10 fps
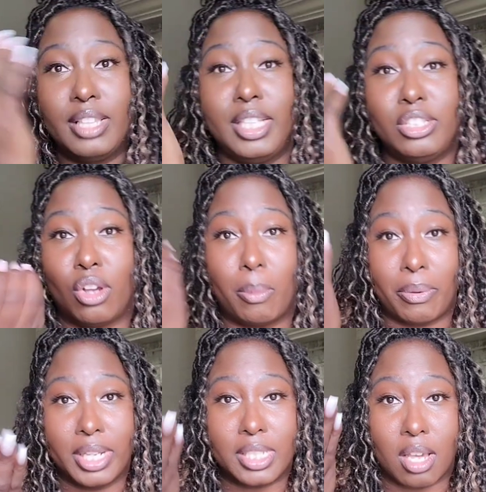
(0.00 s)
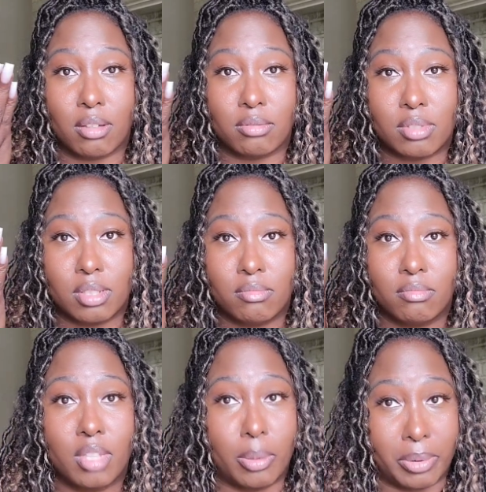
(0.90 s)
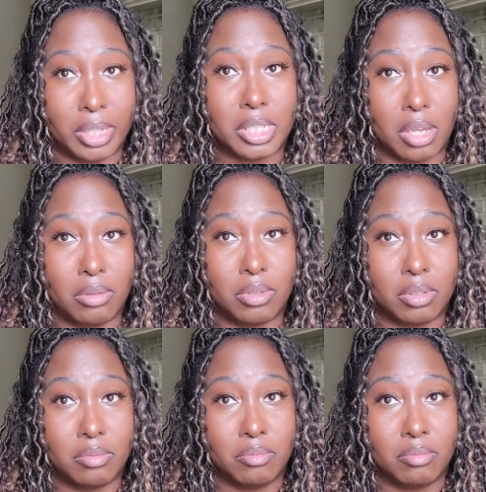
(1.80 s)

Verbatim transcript: These are press-ons. They're press-ons.